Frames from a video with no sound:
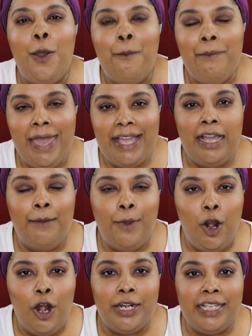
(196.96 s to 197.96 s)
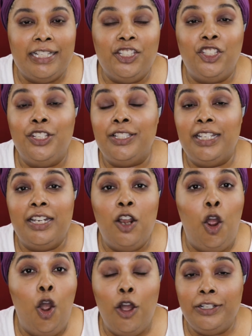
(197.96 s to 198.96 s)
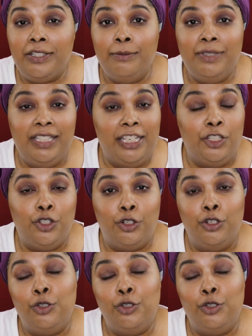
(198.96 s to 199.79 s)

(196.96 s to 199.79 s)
makeup artist. She's an awesome teacher.